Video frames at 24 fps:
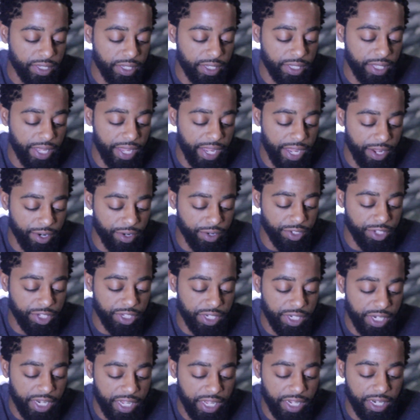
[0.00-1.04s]
to the
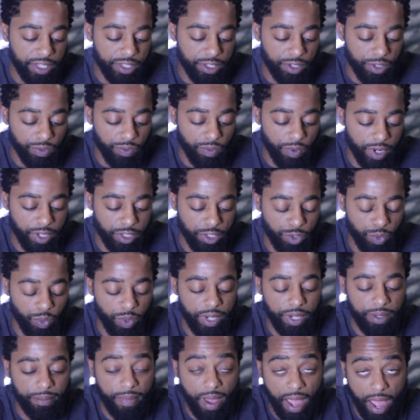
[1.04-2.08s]
energy needed to run
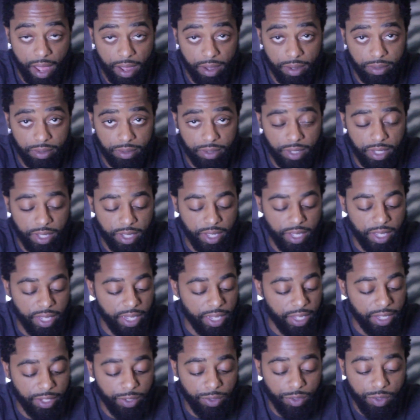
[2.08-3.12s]
20 miles.
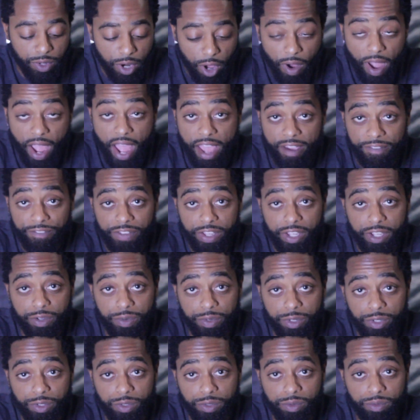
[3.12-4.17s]
You know how I feel
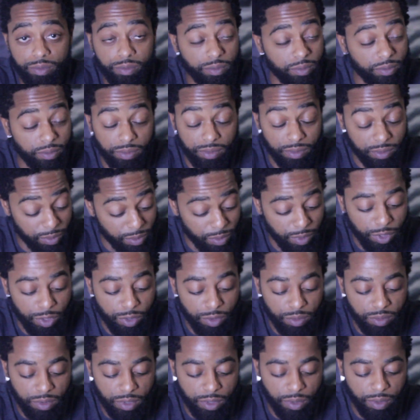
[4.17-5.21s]
when
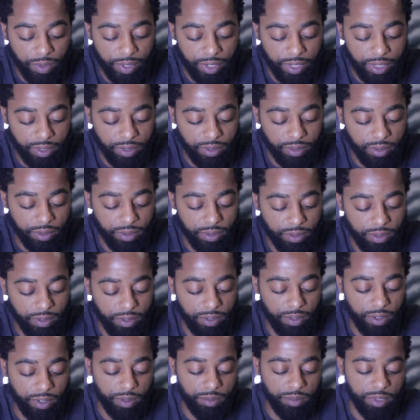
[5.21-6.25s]
you doing it.
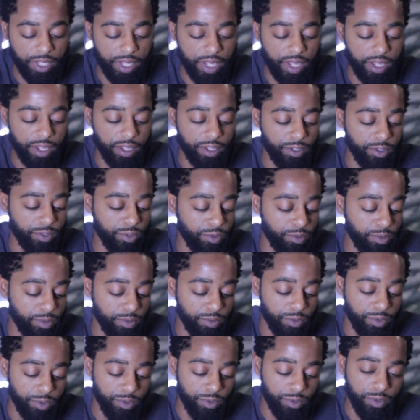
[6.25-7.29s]
You know what I'm saying?
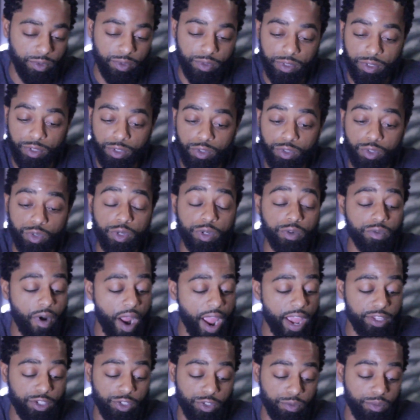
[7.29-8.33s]
You do it
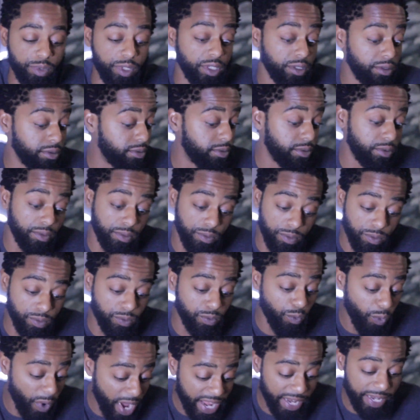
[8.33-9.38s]
right, you be
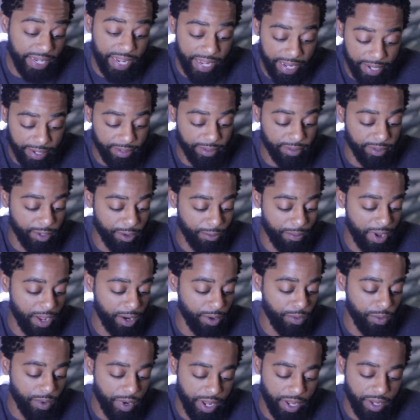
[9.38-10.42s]
winded no
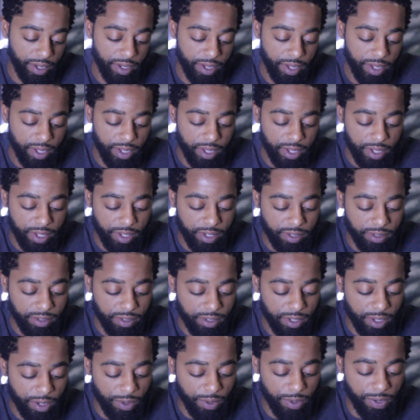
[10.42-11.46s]
matter what.
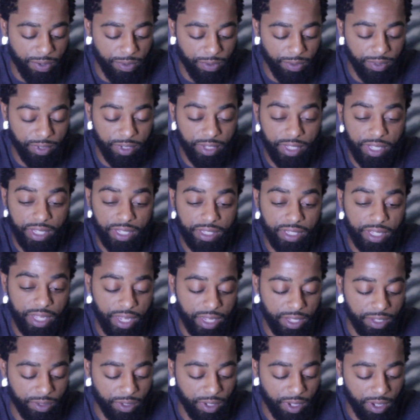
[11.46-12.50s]
So it
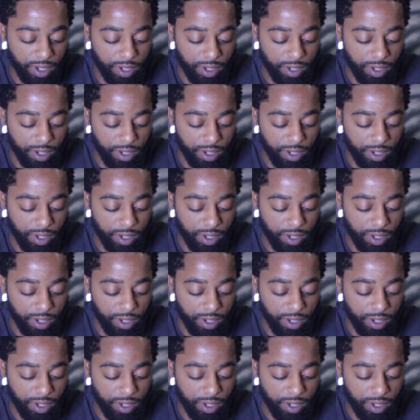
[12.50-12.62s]
says,